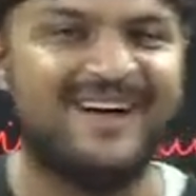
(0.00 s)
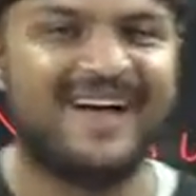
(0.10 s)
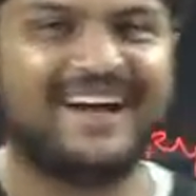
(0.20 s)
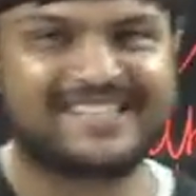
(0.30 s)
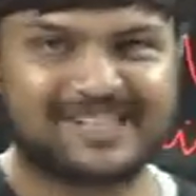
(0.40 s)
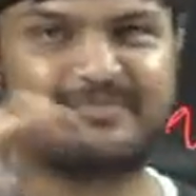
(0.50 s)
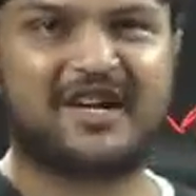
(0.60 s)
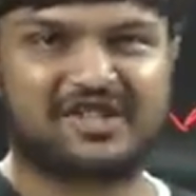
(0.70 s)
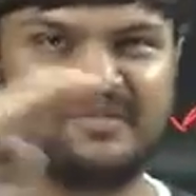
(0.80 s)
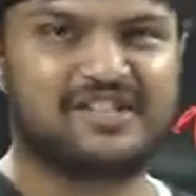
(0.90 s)
its
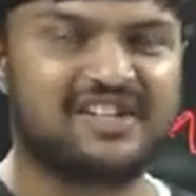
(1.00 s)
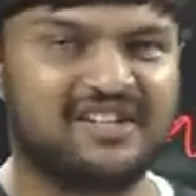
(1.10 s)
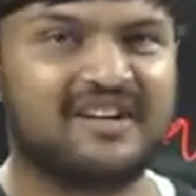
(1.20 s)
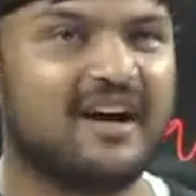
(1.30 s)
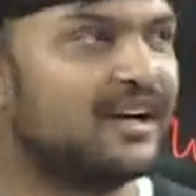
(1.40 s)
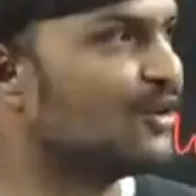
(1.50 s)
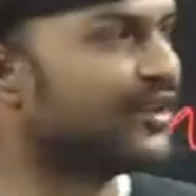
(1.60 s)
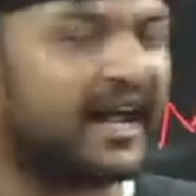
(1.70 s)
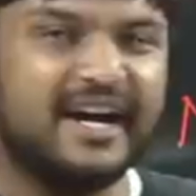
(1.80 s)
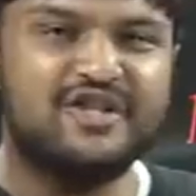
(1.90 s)
space mission to
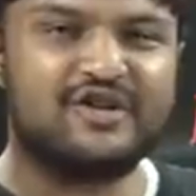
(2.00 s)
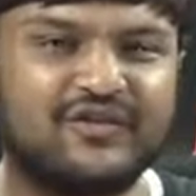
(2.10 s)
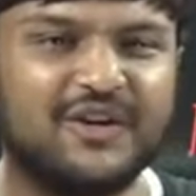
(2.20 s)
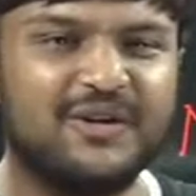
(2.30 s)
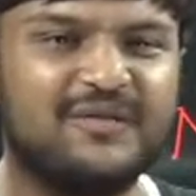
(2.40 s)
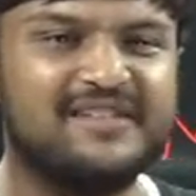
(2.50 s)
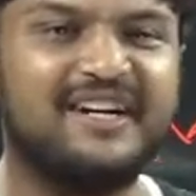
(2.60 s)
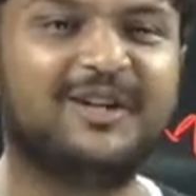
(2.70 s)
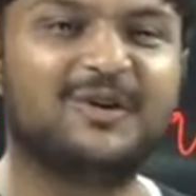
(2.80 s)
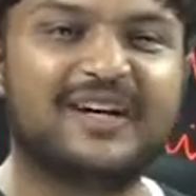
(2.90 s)
the edge universe
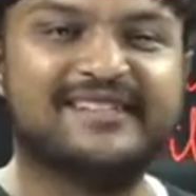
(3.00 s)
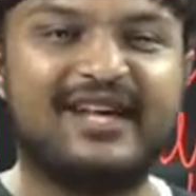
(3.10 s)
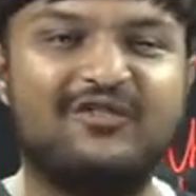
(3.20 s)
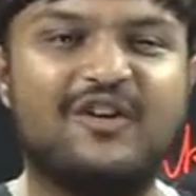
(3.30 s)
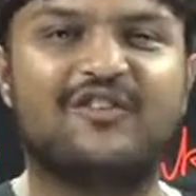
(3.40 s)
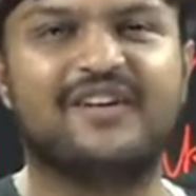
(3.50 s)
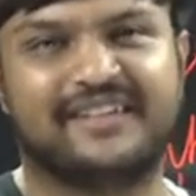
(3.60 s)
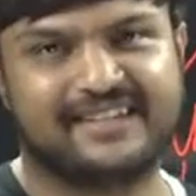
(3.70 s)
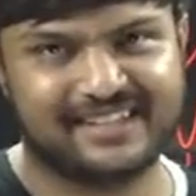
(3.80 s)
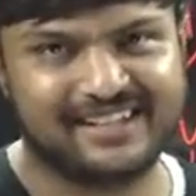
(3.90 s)
and took a selfie of
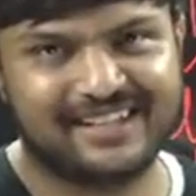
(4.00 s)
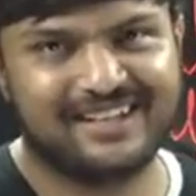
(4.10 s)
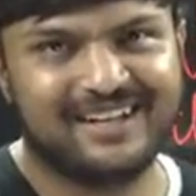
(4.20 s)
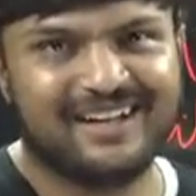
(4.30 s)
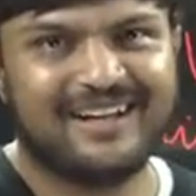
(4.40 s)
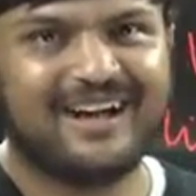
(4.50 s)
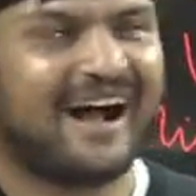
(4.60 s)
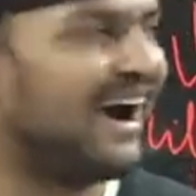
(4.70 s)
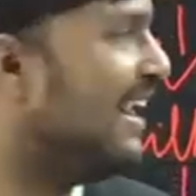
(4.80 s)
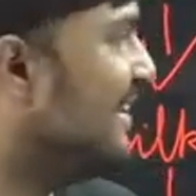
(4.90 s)
Earth.
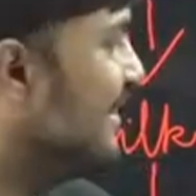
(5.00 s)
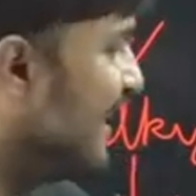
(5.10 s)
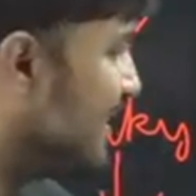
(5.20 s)
And that